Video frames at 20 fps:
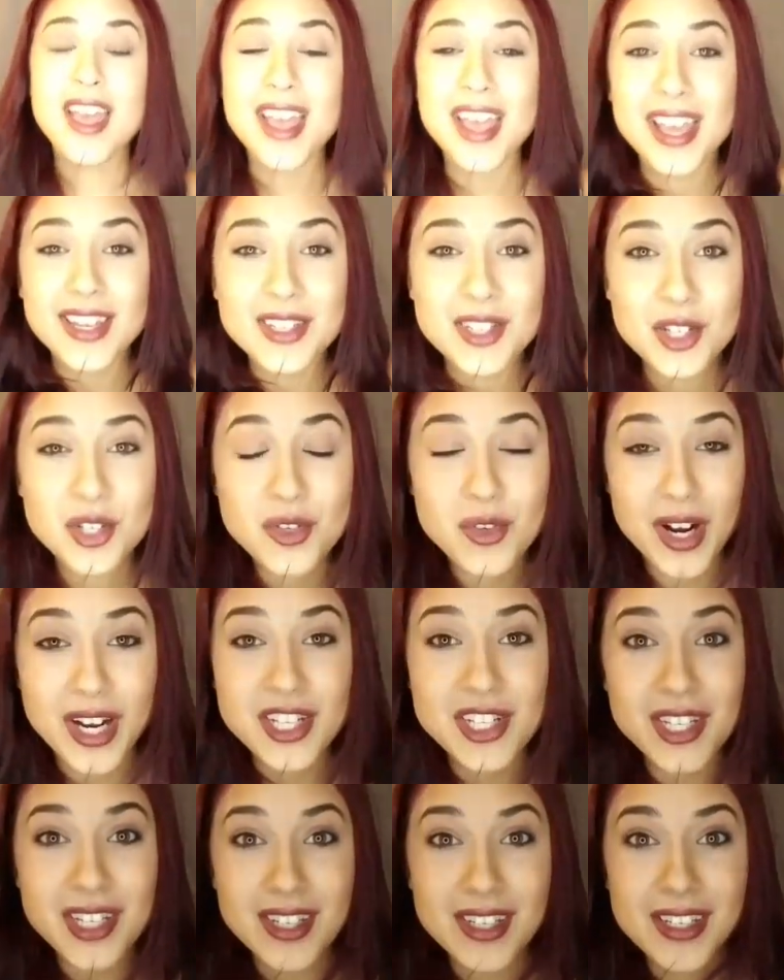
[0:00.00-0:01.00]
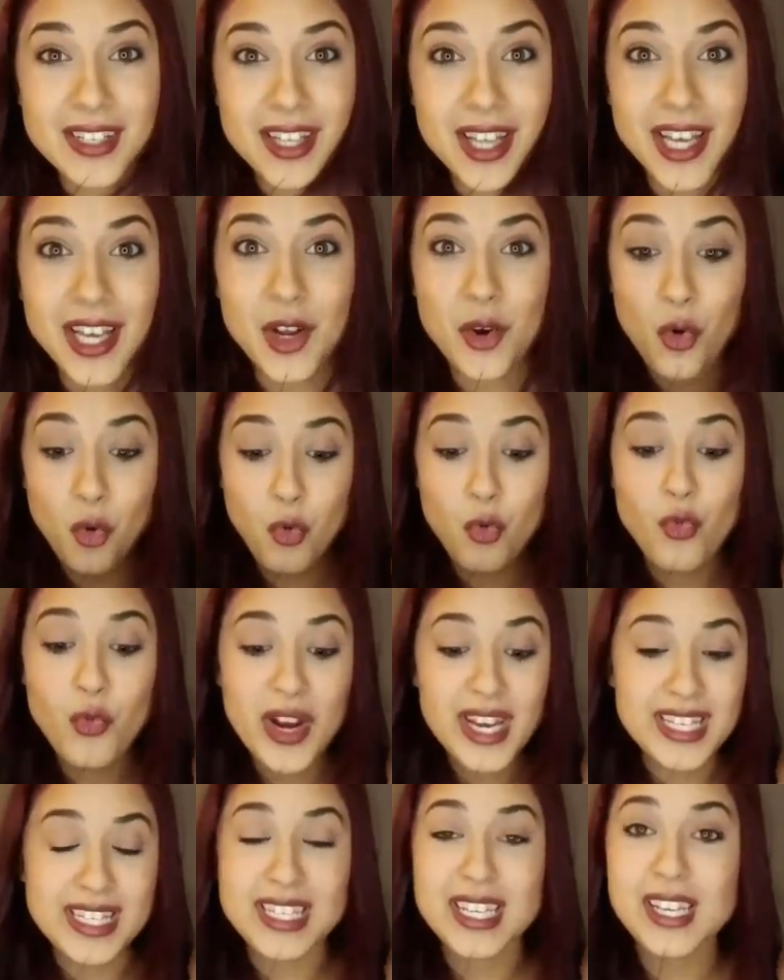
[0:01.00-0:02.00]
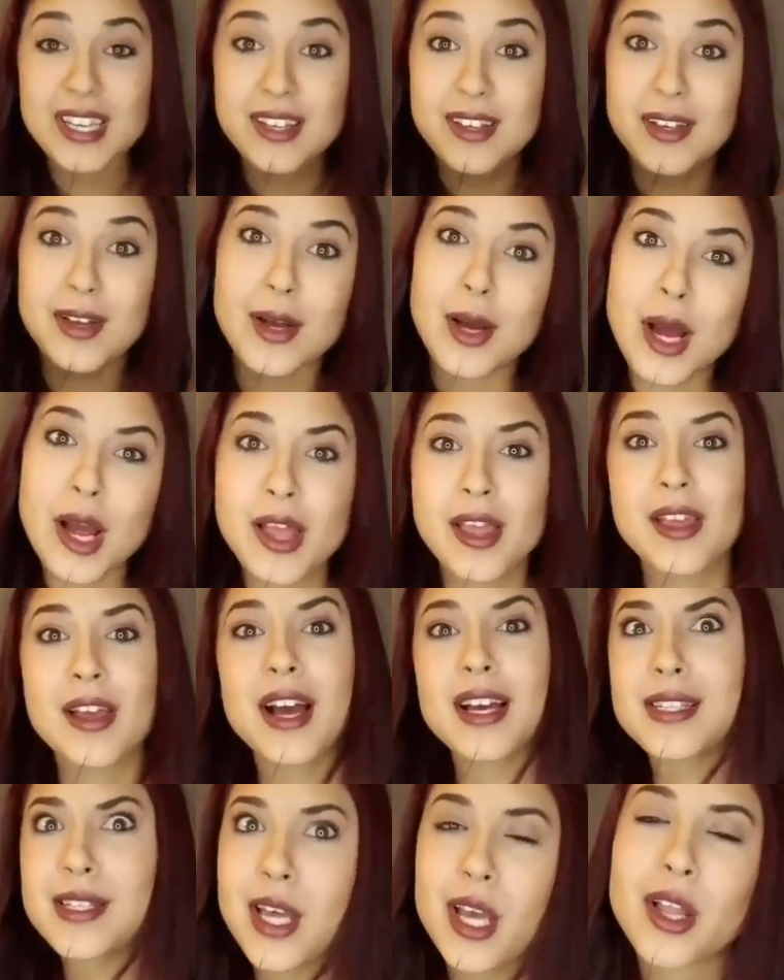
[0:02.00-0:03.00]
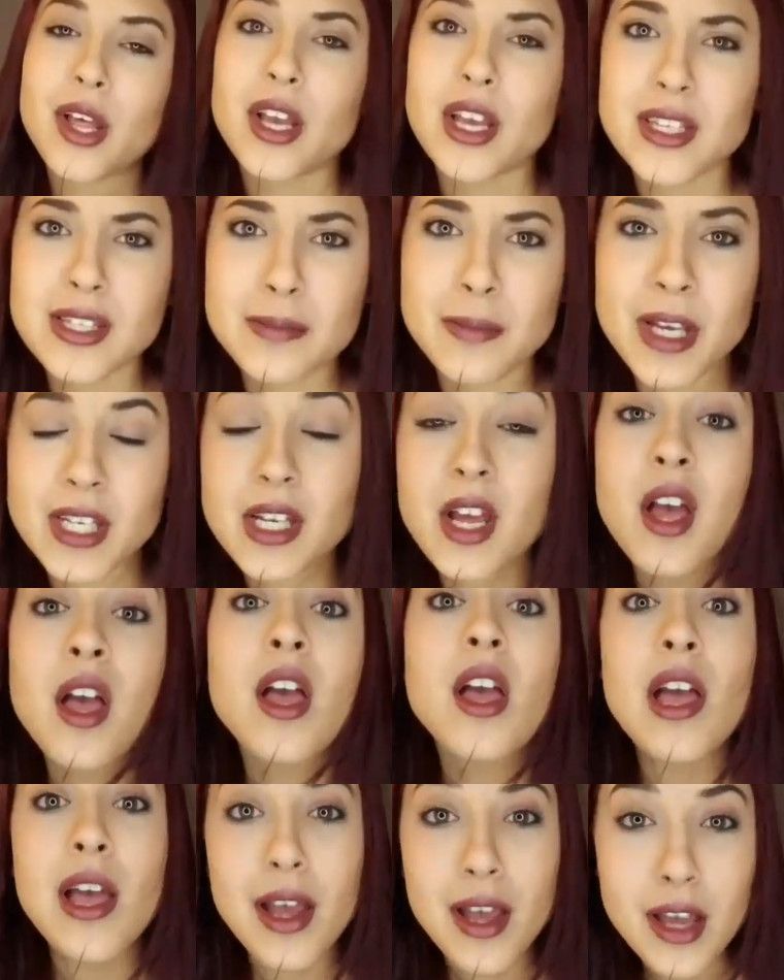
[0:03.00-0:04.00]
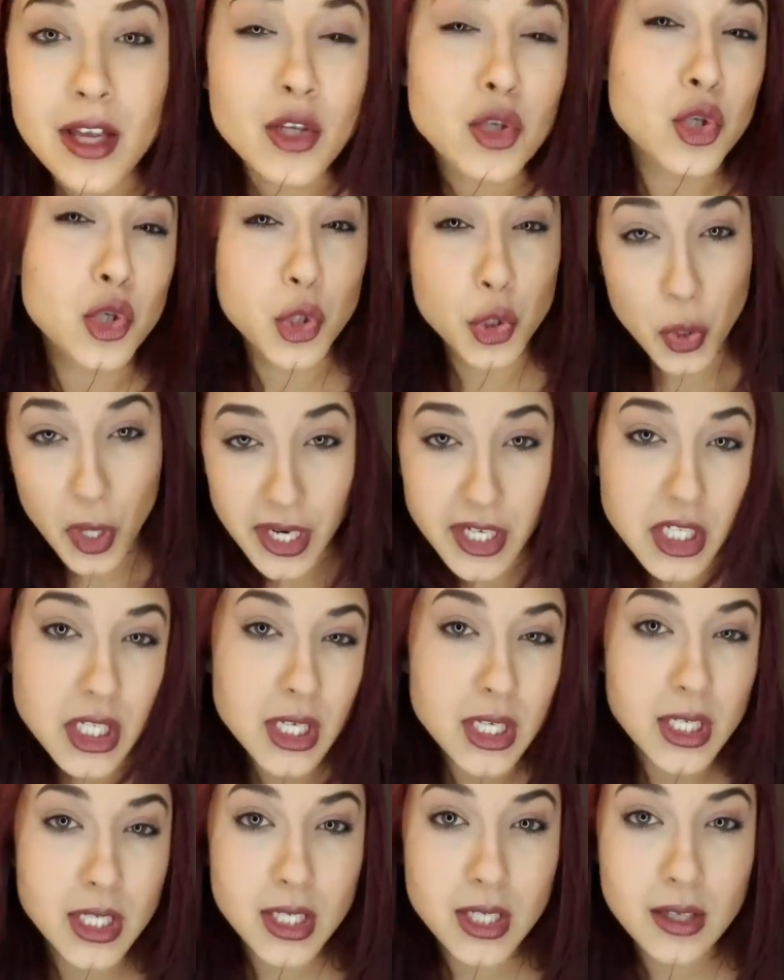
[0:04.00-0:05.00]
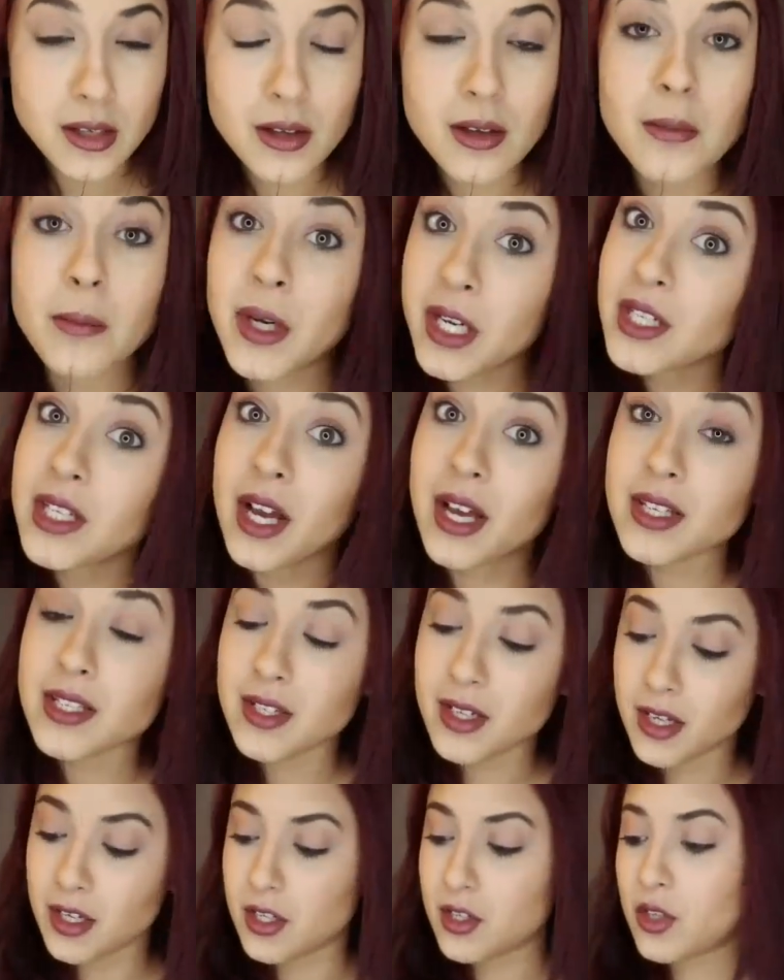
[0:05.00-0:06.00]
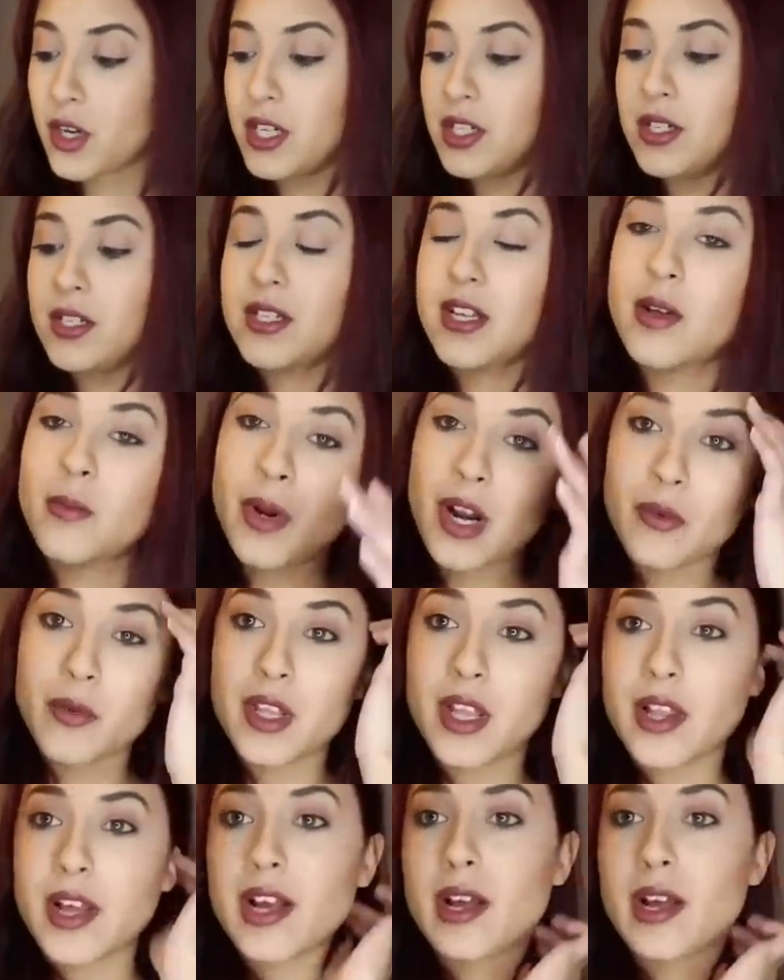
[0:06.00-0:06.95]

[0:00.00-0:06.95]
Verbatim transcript: It stretches like crazy. I say it like it's amazing. It stretches, but it does, it stretches. And what I really